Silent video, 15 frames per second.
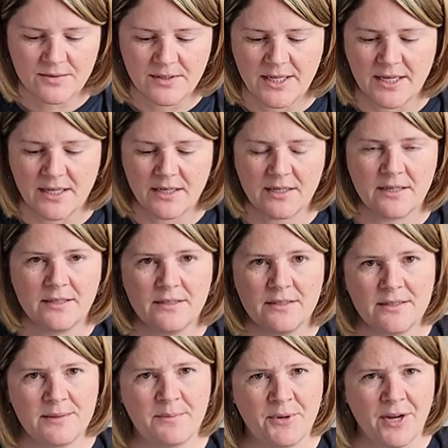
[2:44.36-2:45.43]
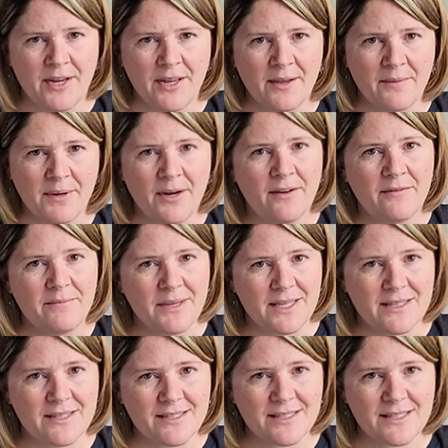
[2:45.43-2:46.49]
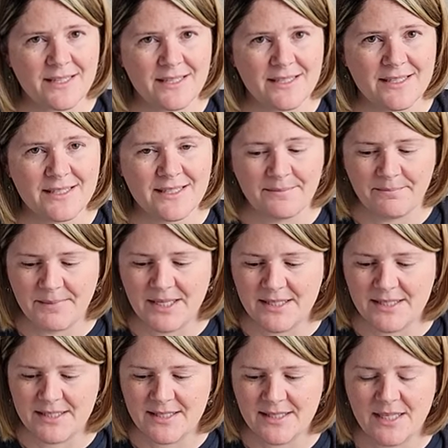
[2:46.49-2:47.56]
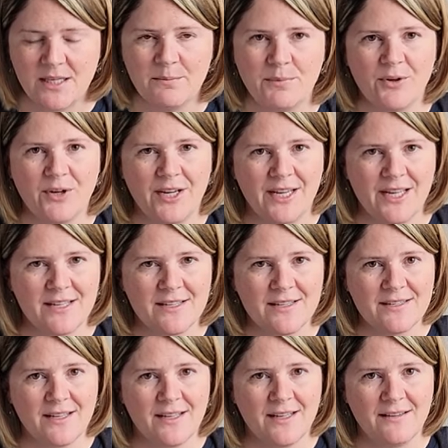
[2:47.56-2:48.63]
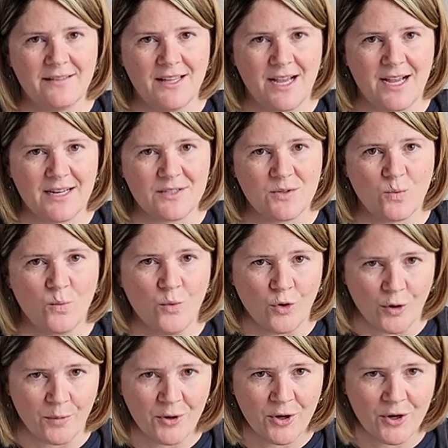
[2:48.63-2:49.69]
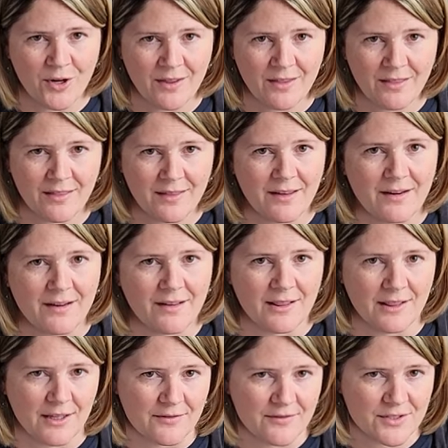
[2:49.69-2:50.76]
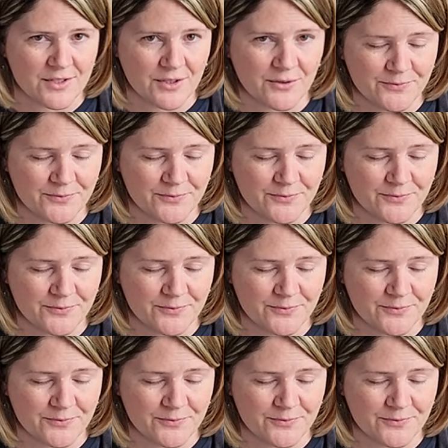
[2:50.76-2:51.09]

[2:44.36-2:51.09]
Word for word: like to bring a pair of mittens because mittens keep your hands a lot warmer than gloves do.